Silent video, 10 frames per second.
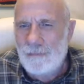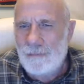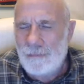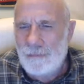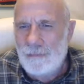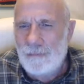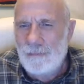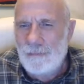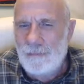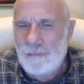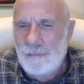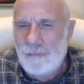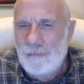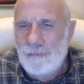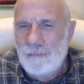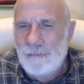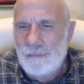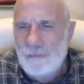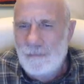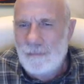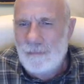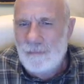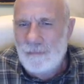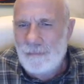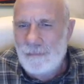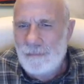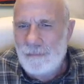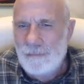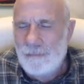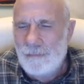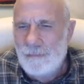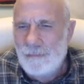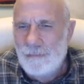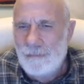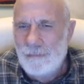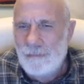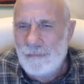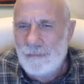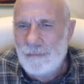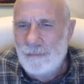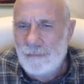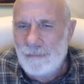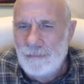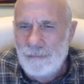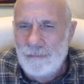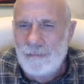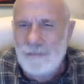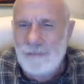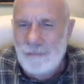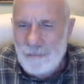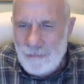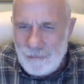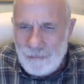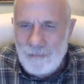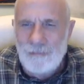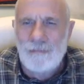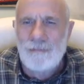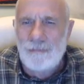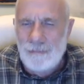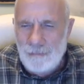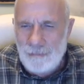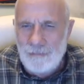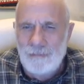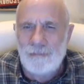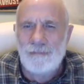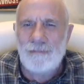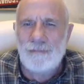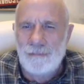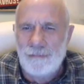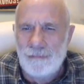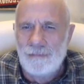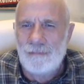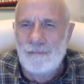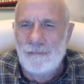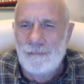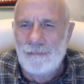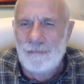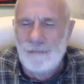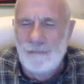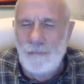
(not speaking)